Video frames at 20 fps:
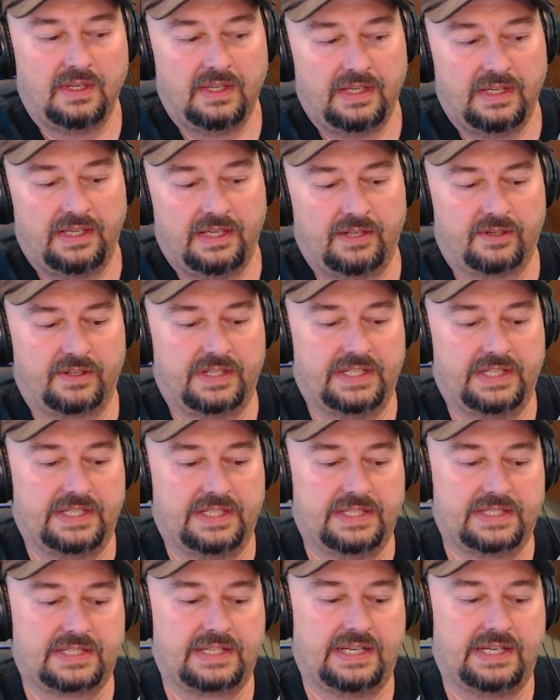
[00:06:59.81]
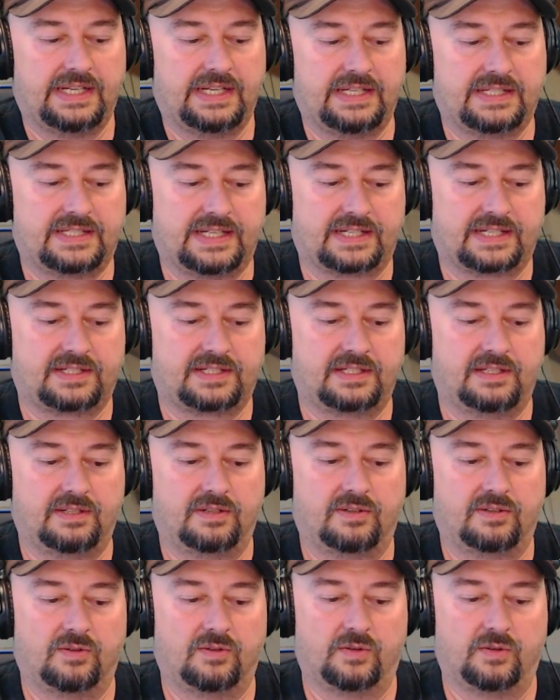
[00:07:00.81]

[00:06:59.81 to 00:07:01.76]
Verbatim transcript: Here is a section